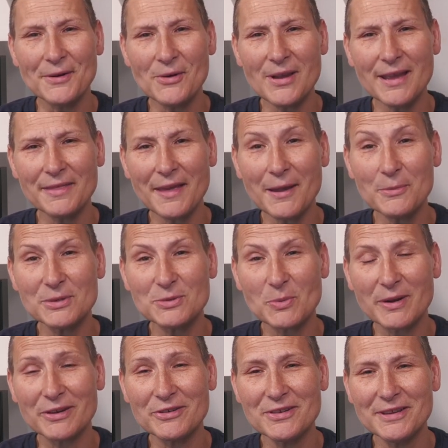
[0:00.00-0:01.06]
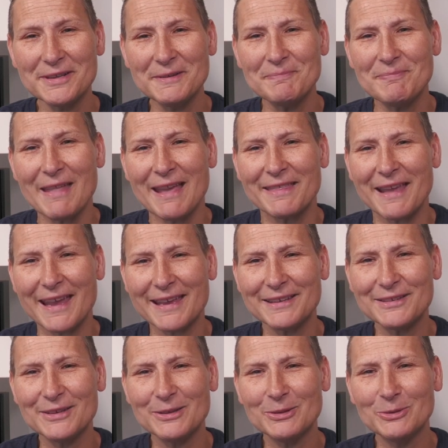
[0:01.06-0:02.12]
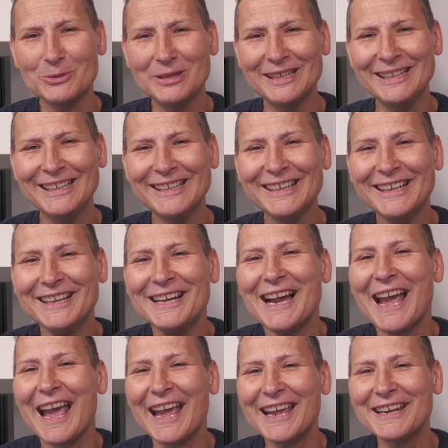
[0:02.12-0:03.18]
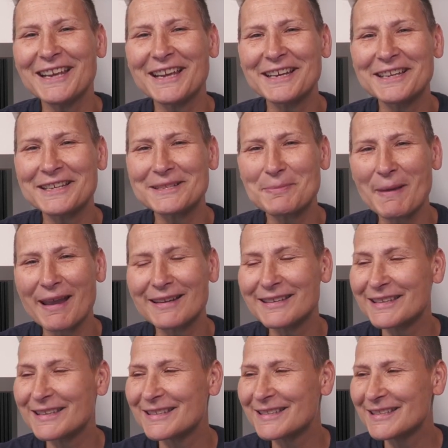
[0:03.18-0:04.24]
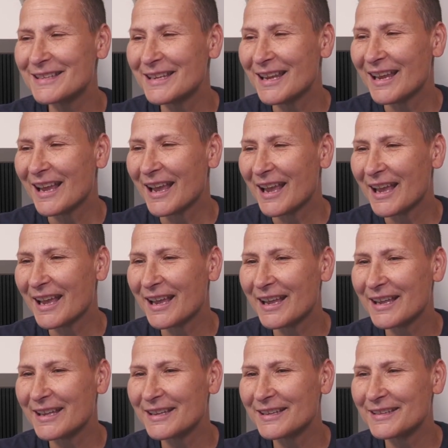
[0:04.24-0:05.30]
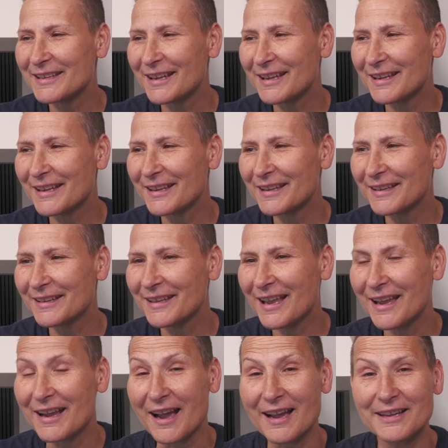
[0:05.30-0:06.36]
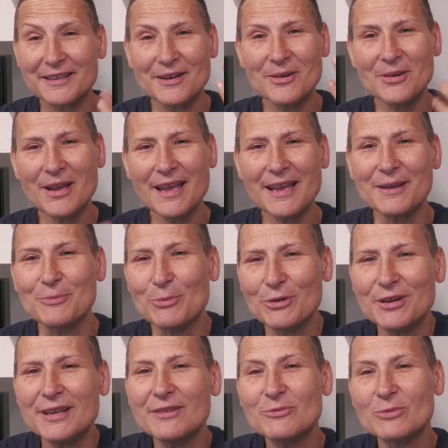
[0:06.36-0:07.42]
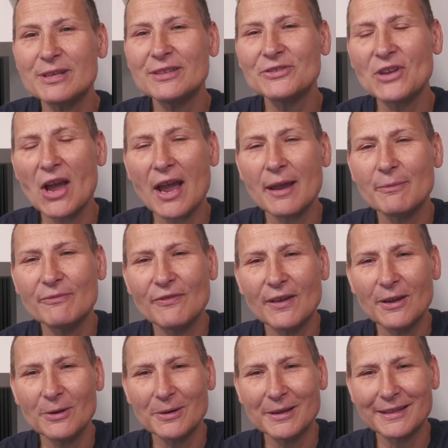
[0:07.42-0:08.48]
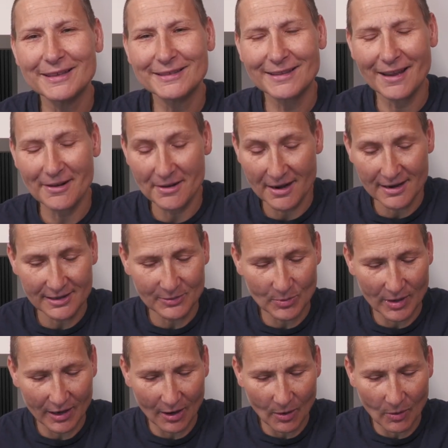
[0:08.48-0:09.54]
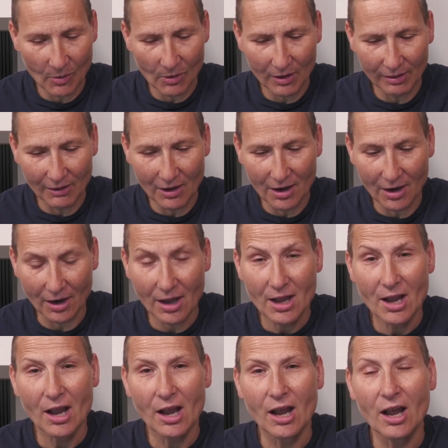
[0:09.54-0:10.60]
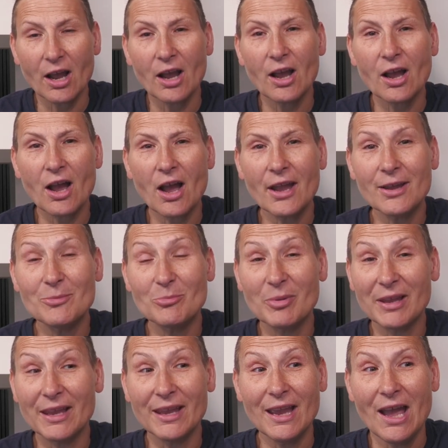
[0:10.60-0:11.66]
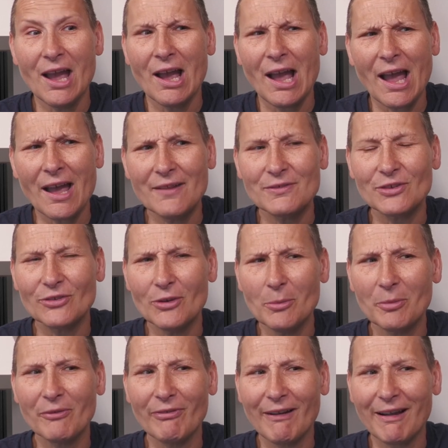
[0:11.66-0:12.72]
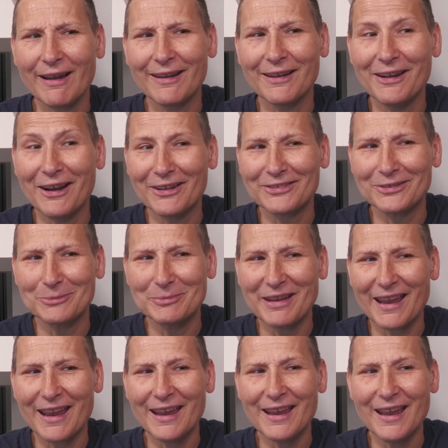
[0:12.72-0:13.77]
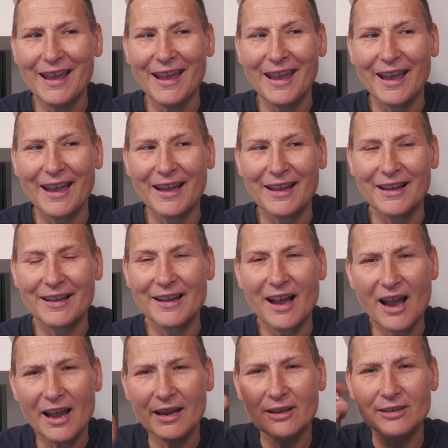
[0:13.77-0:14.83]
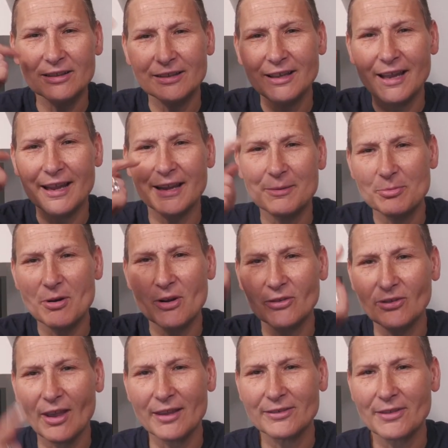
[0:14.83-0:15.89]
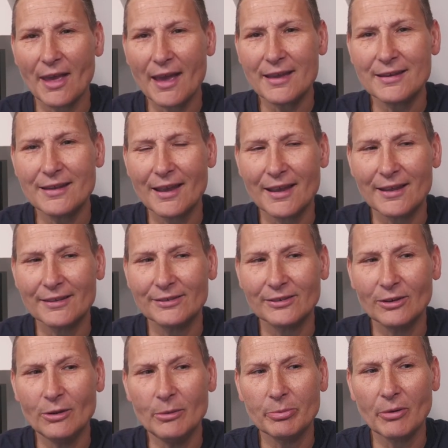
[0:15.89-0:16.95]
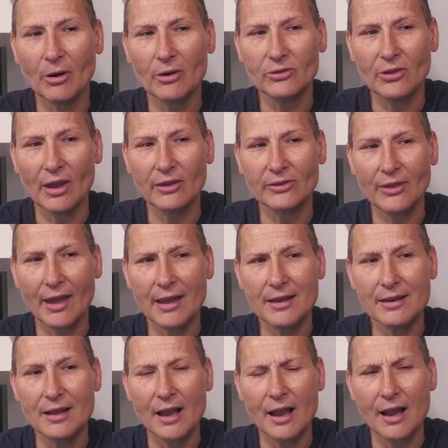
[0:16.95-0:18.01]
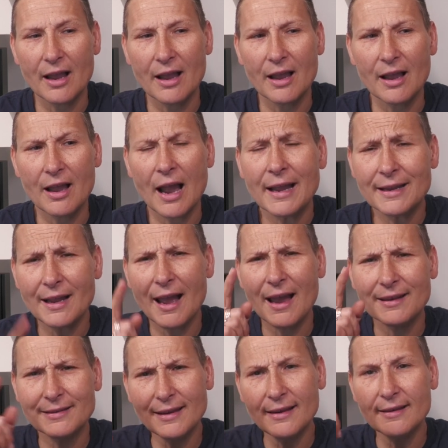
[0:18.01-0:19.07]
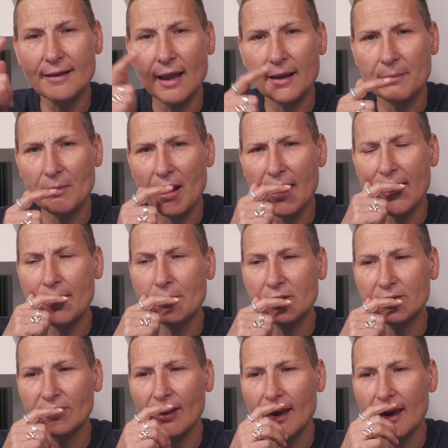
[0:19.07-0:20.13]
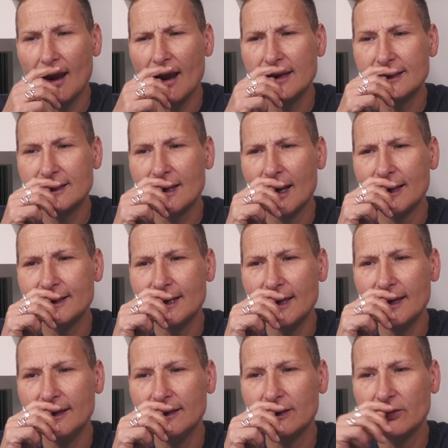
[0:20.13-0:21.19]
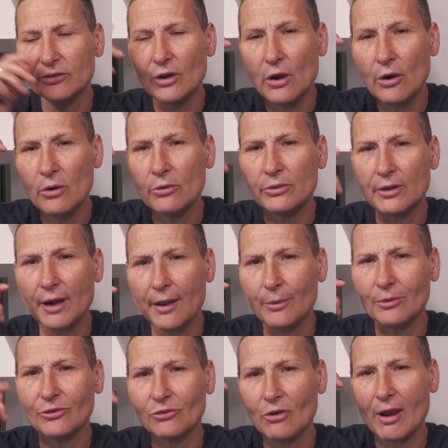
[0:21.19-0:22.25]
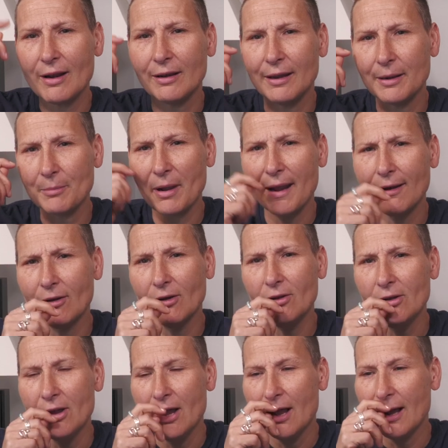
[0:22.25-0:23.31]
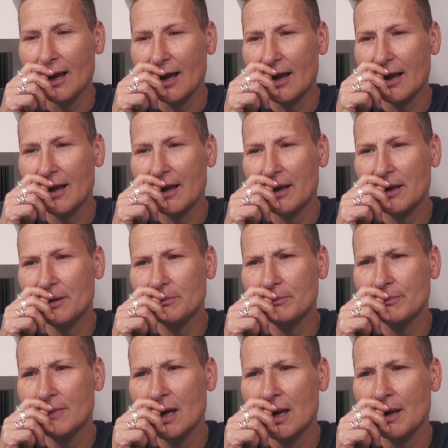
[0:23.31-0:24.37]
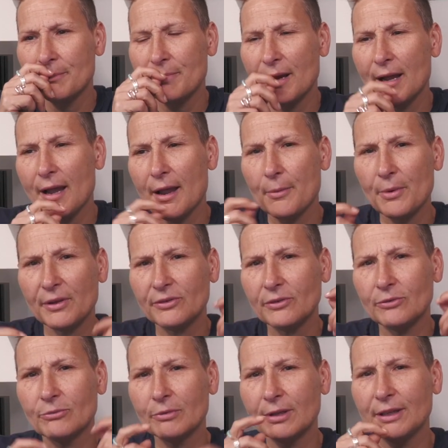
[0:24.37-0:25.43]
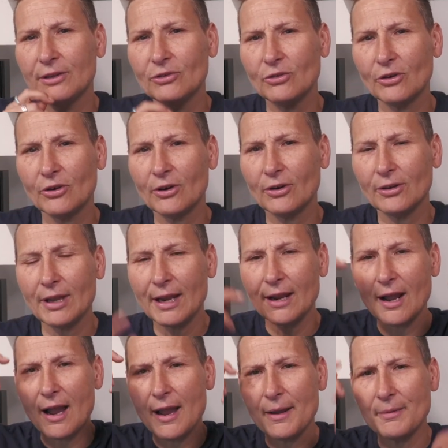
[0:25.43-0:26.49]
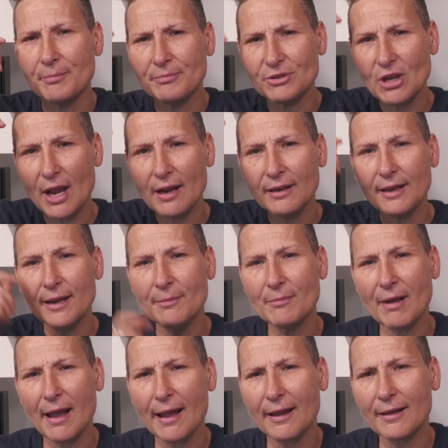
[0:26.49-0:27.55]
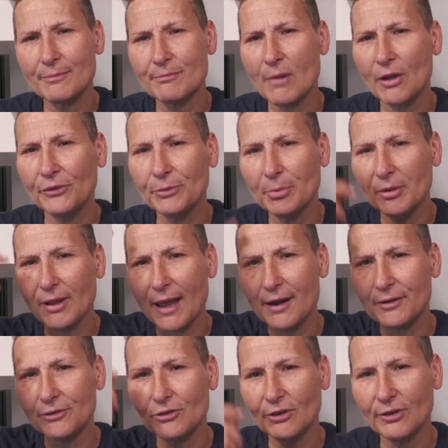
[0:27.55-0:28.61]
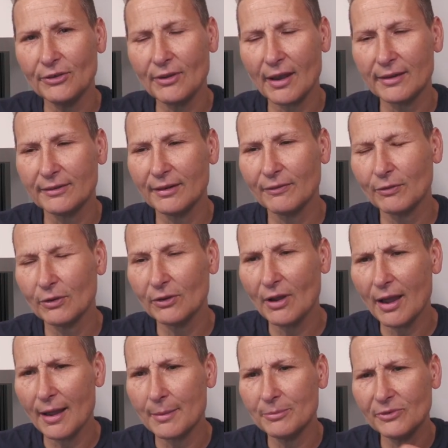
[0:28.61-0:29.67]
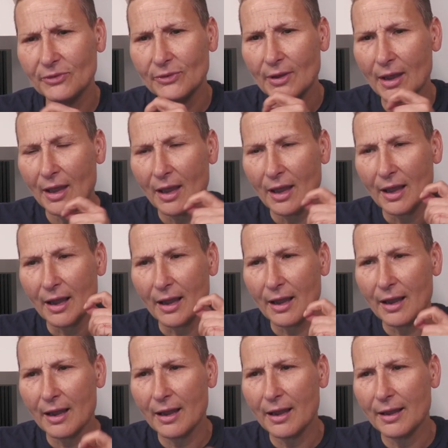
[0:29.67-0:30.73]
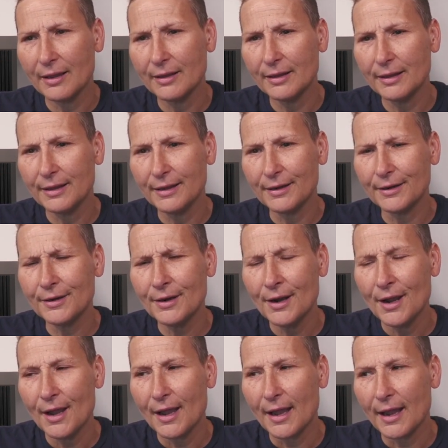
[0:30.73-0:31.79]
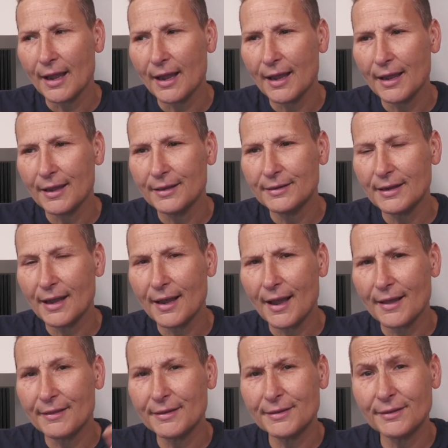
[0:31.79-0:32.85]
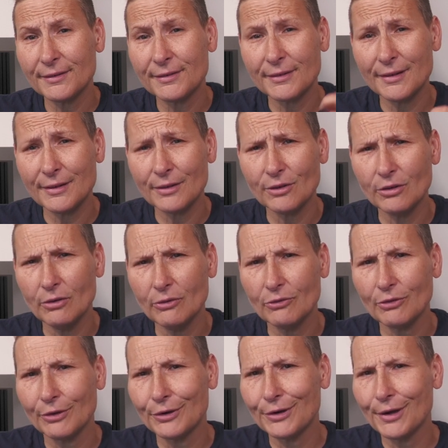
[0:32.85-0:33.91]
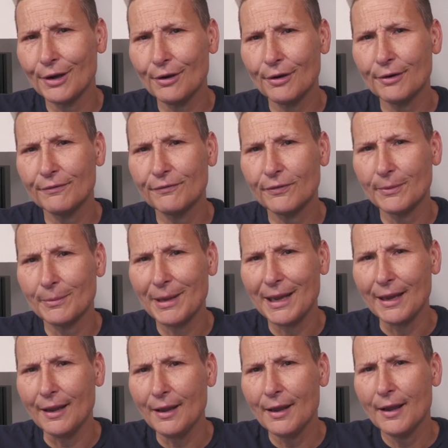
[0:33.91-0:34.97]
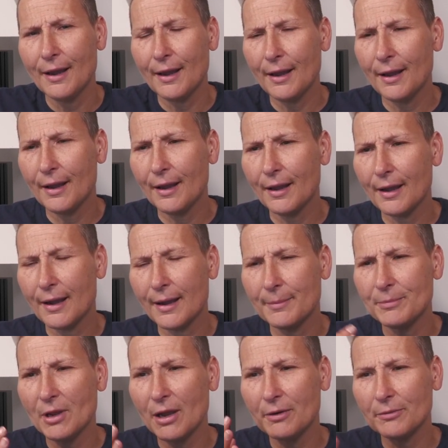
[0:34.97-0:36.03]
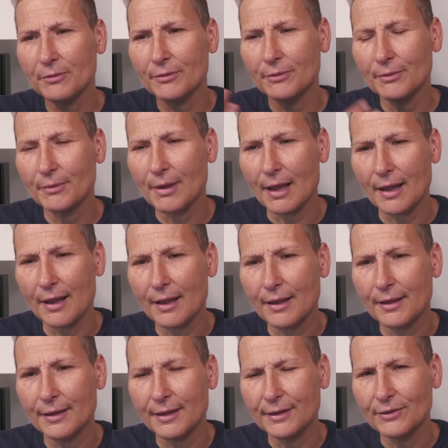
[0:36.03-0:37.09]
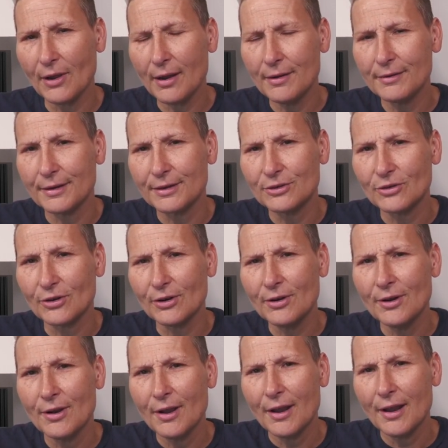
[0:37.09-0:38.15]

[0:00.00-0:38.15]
okay, that was weird and new and unexpected. And uh, yeah, okay, we're in real time figuring this out as we go along. Uh, I am B. Have a super fucking awesome day. Uh, I'm gonna like process that as you process that. Uh, I I did I, I am gonna say I I did know that I was channeling Michael, um, but I wasn't really sure. Like I'm channeling uh, multiple energies at different times uh, here, and uh, this is still a huge learning curve for me. Uh, I'm not uh, entirely sure